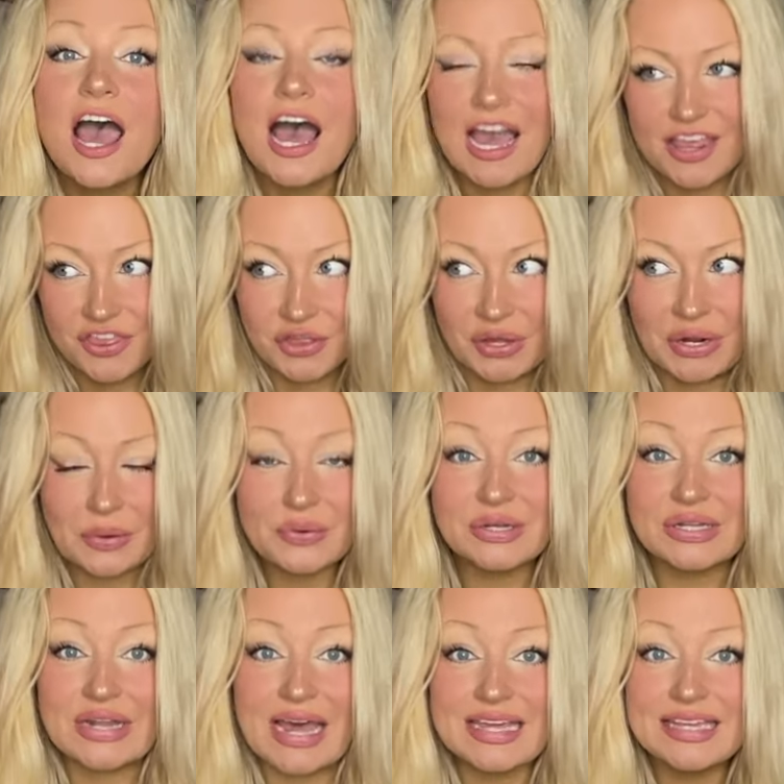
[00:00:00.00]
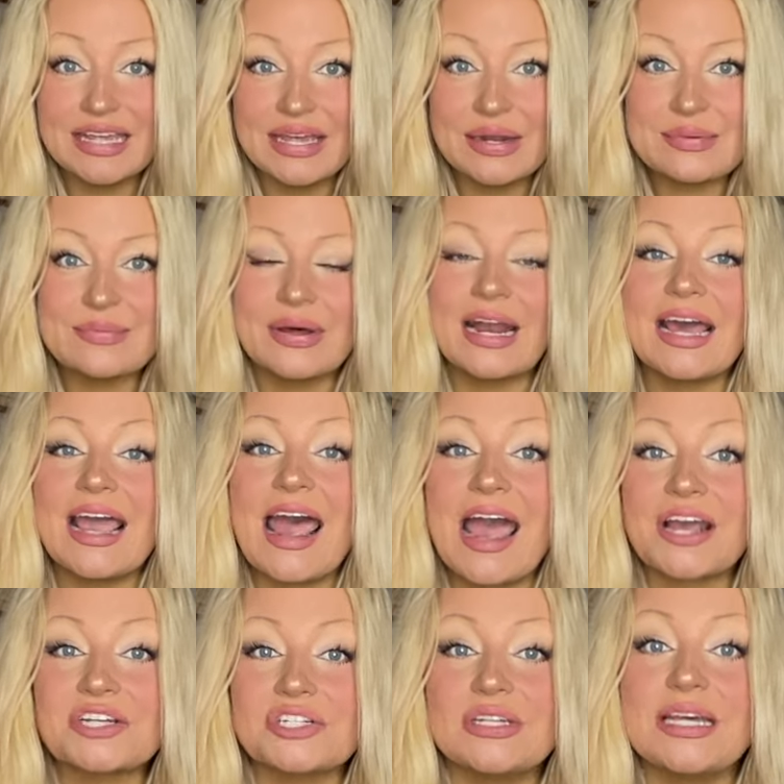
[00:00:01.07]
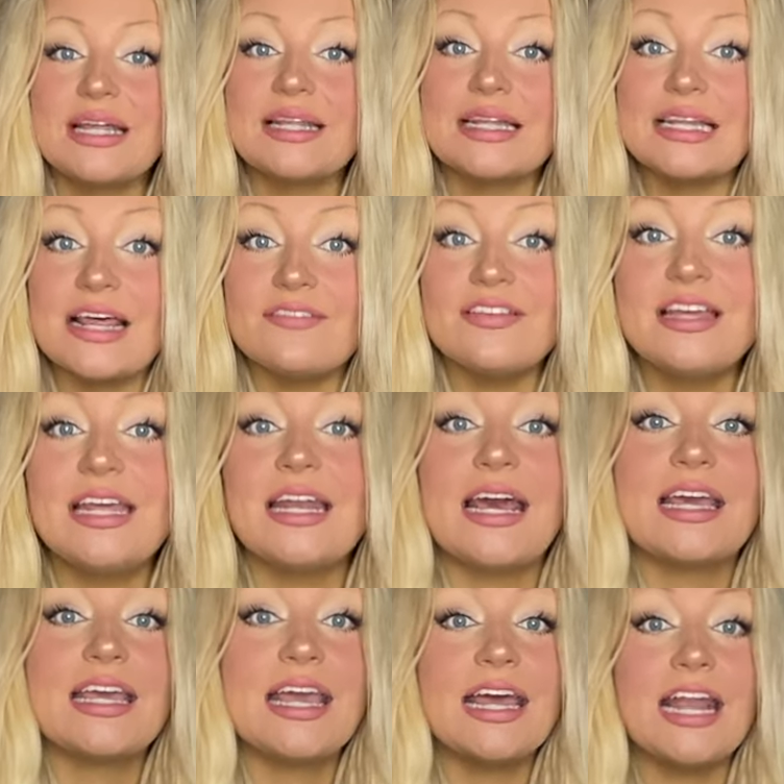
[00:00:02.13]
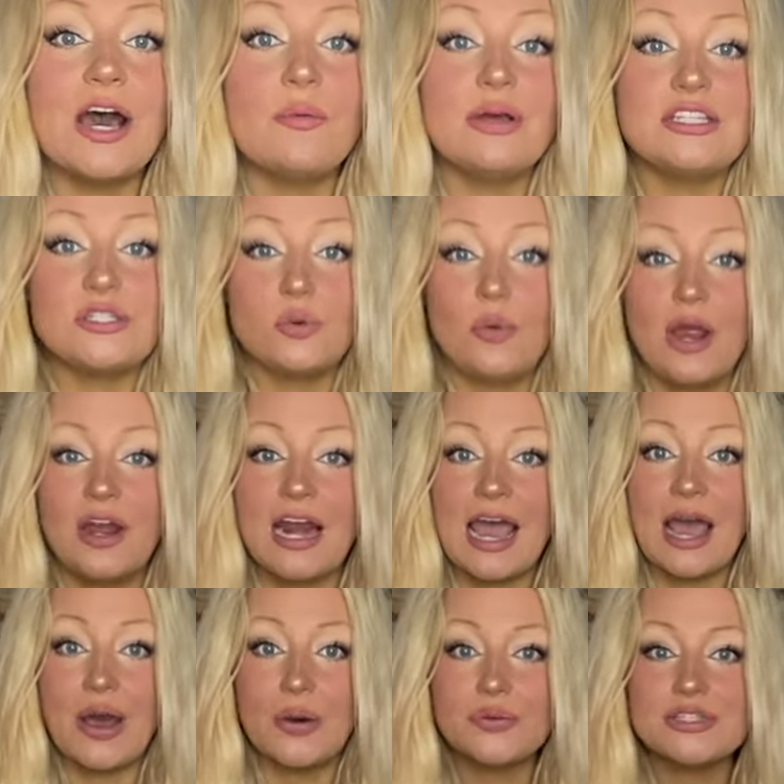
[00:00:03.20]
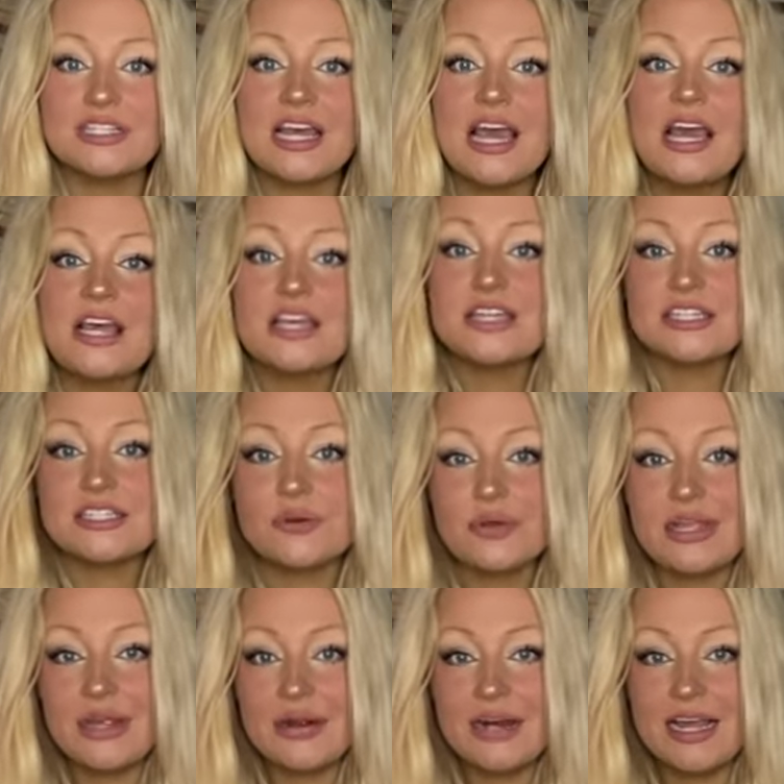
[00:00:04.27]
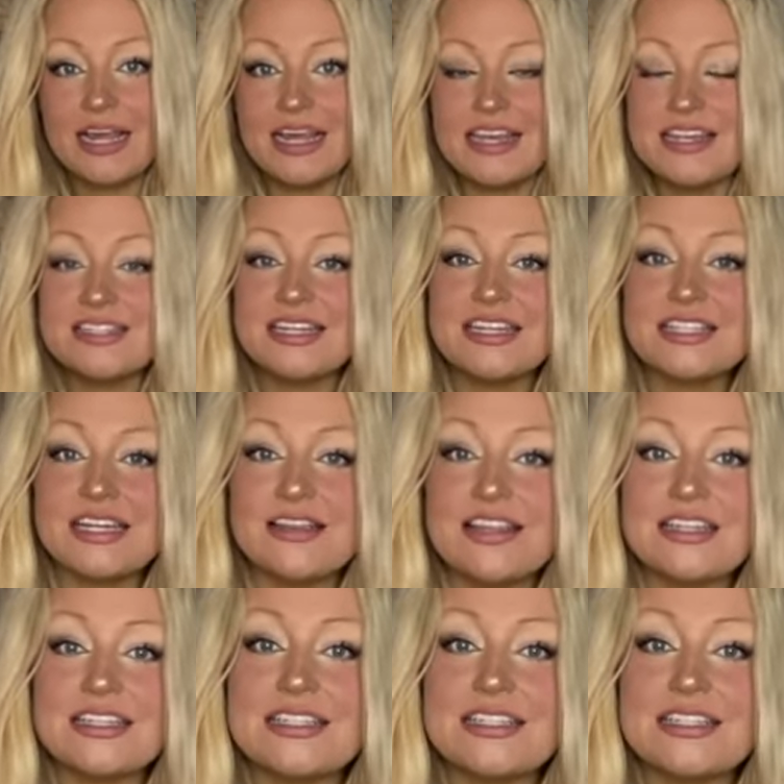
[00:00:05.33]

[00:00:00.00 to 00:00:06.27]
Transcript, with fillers: I thought I would like it, but I actually love it and I cannot wait to wear it out. So here it is. It's in this